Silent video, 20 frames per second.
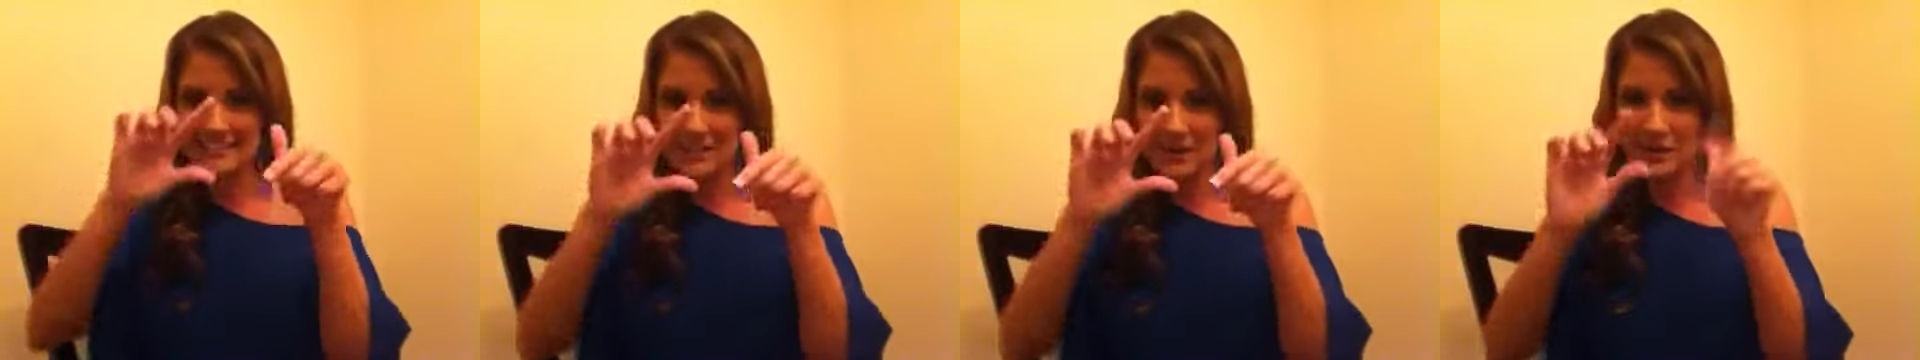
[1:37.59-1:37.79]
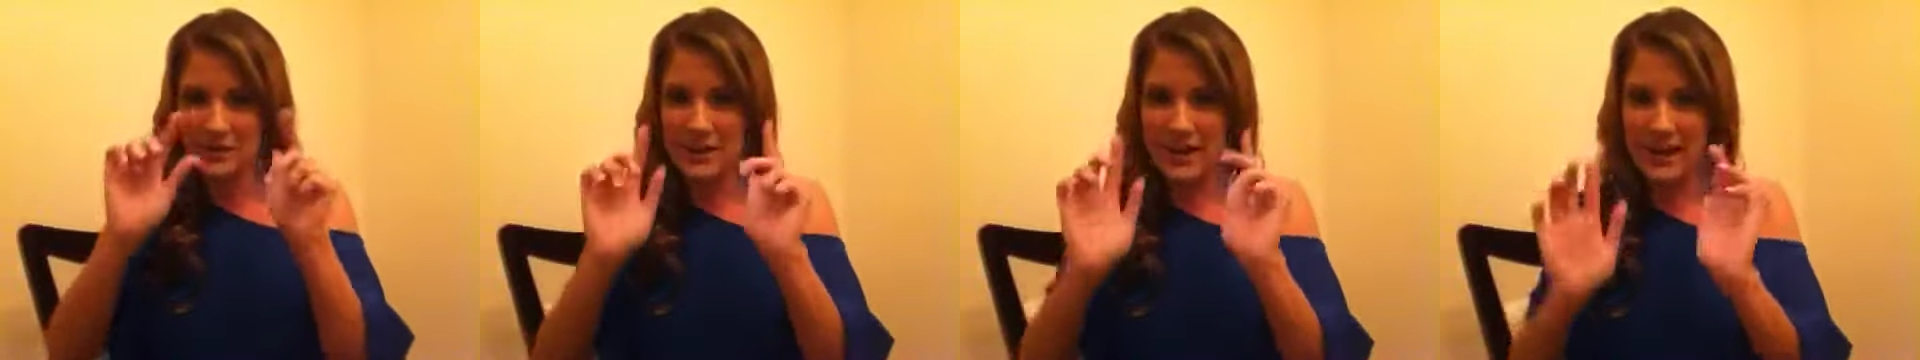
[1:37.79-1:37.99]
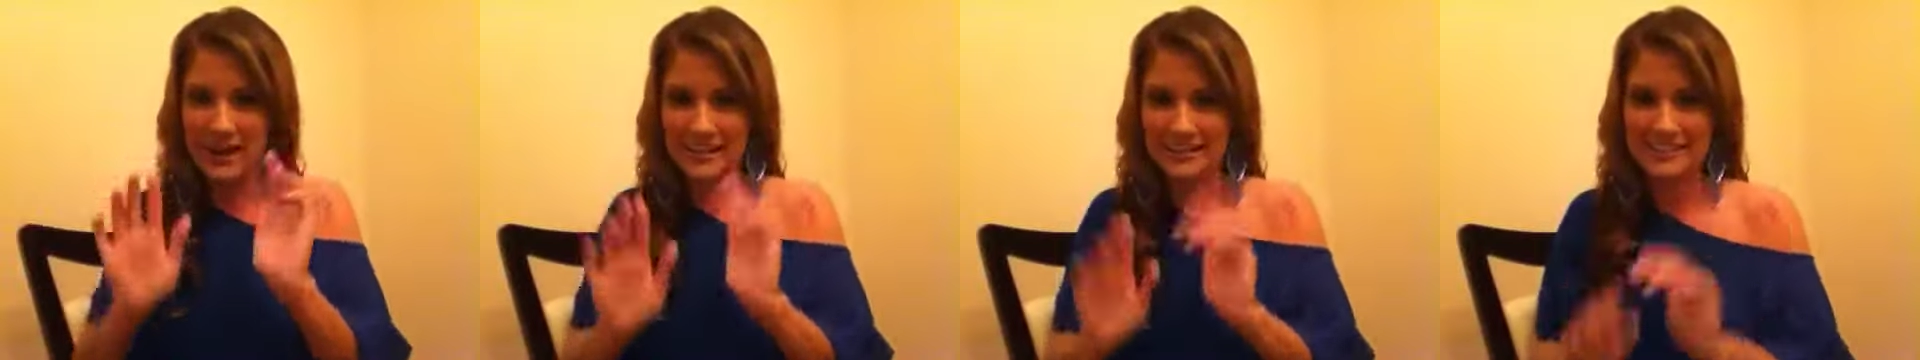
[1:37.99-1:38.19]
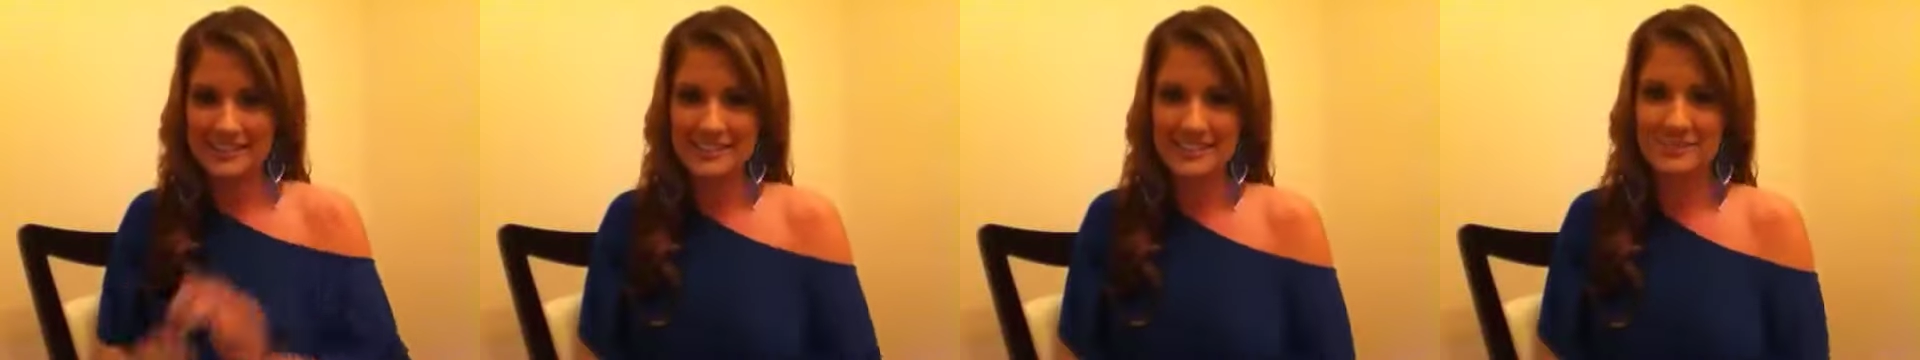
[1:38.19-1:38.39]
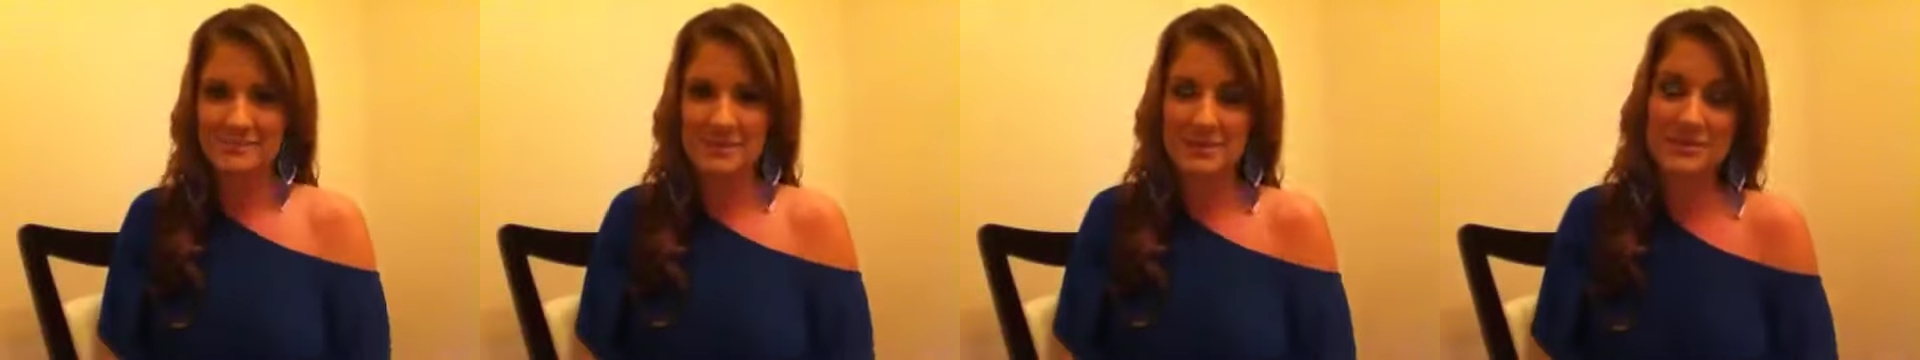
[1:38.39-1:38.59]
Kodak
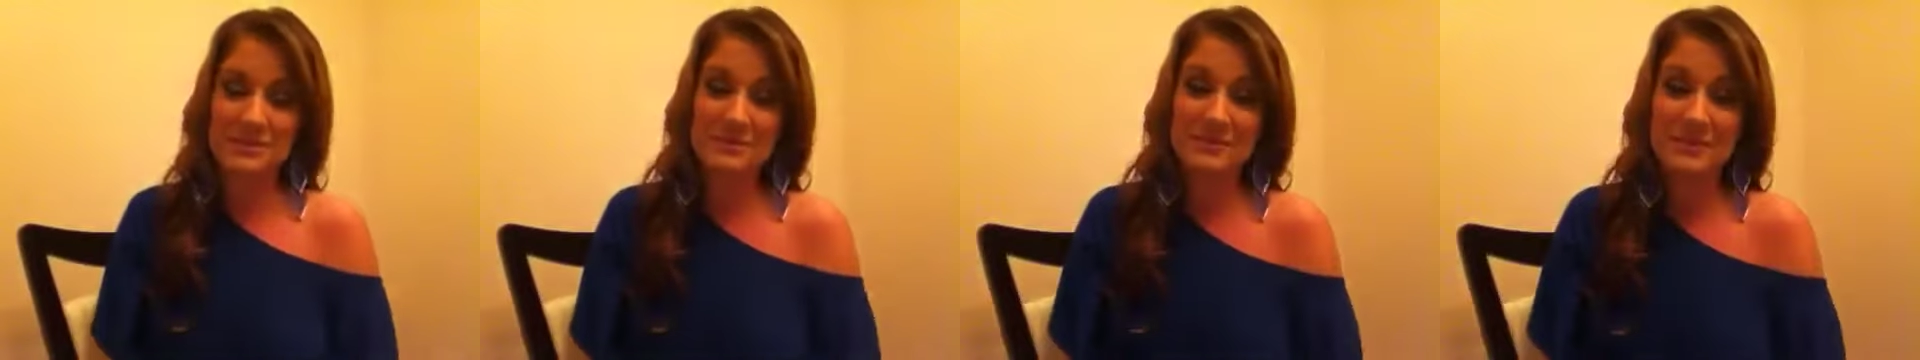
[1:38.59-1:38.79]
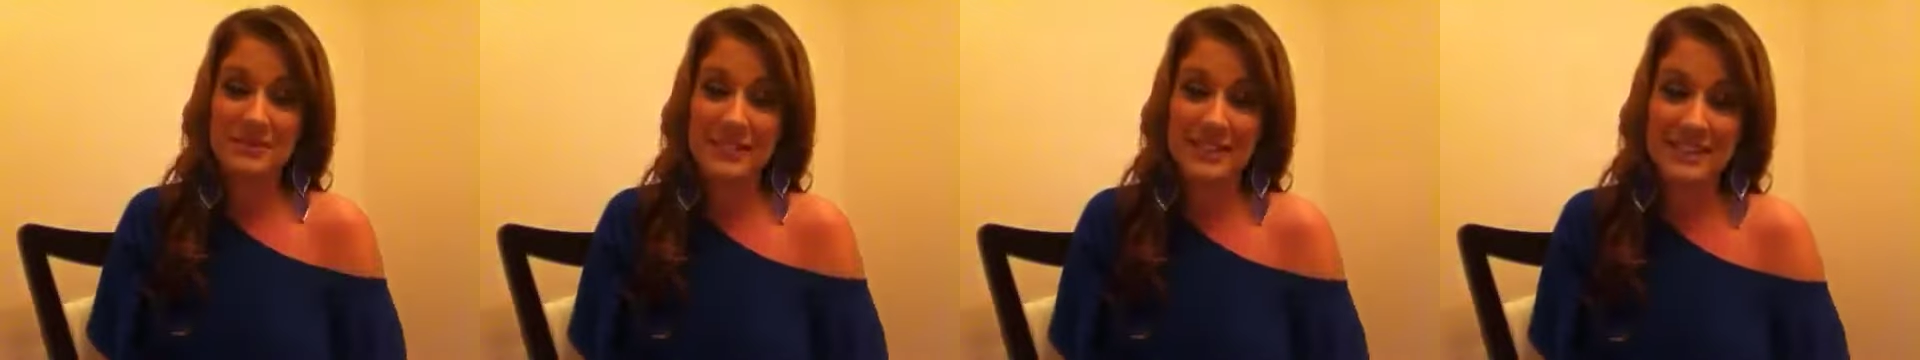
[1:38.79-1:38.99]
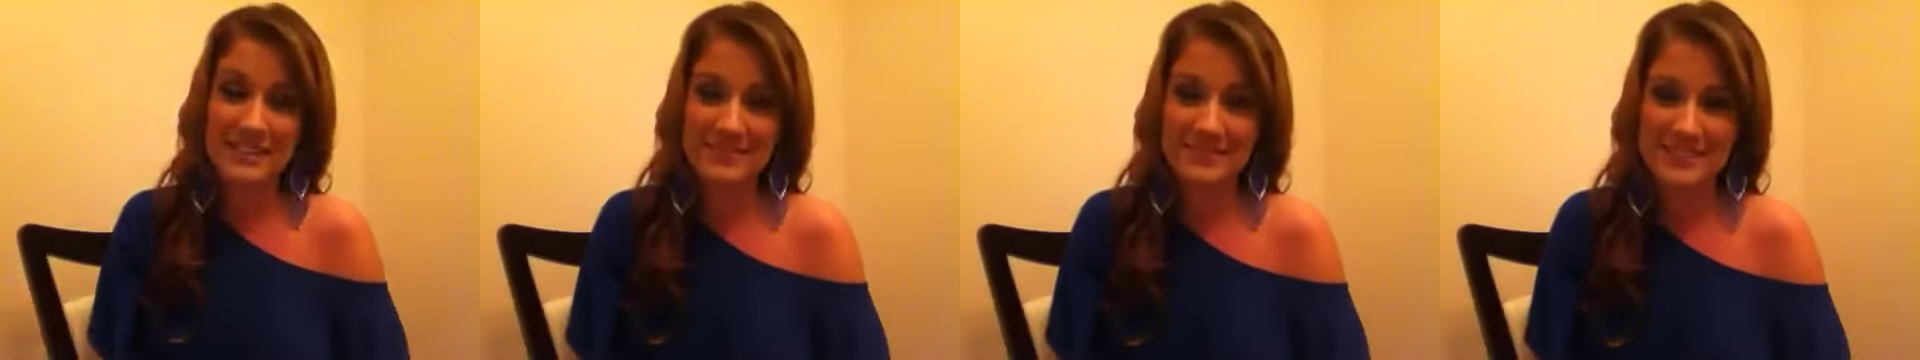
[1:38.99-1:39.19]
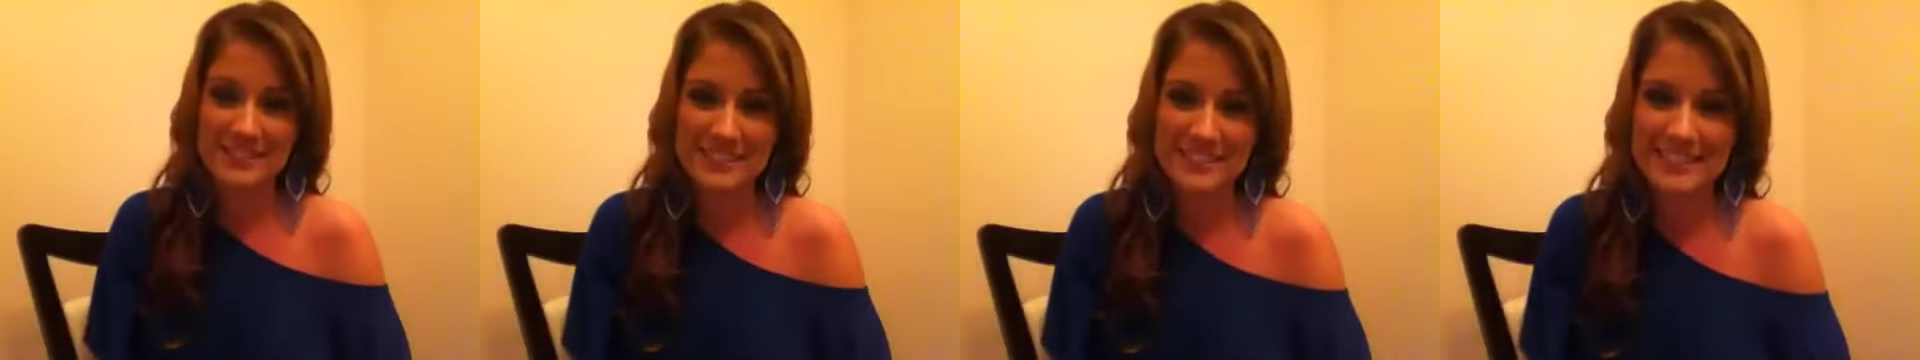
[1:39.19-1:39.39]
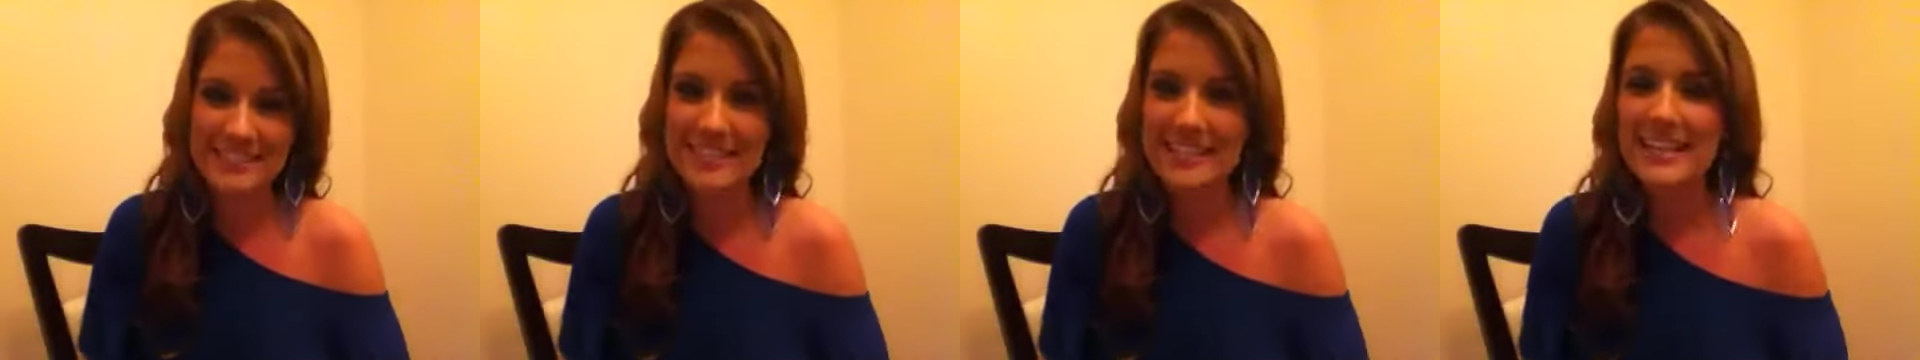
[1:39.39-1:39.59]
disposable
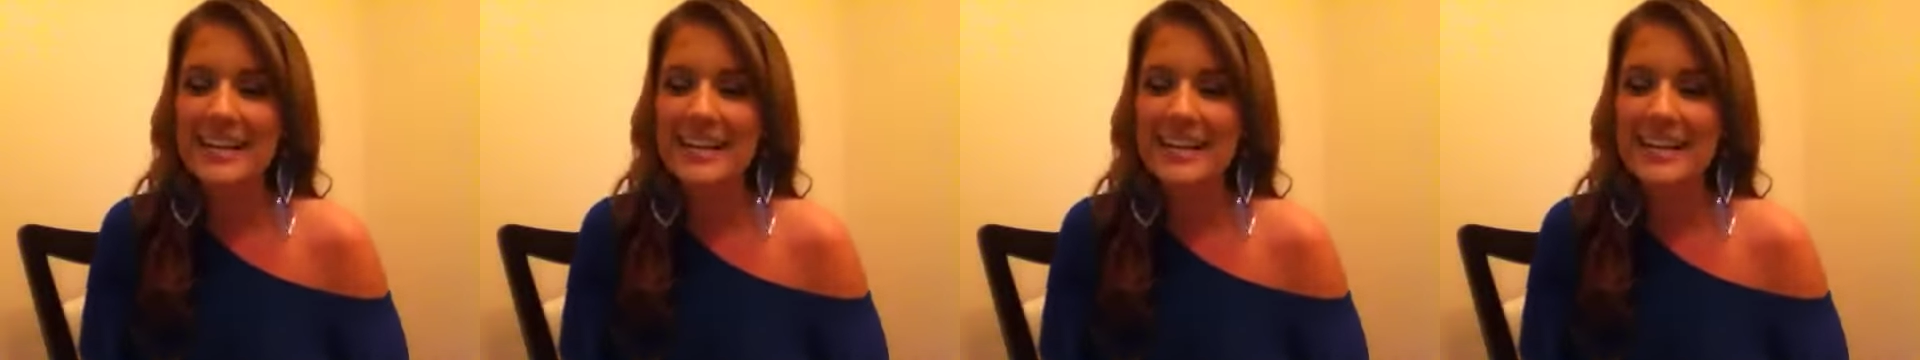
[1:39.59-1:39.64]
cameras.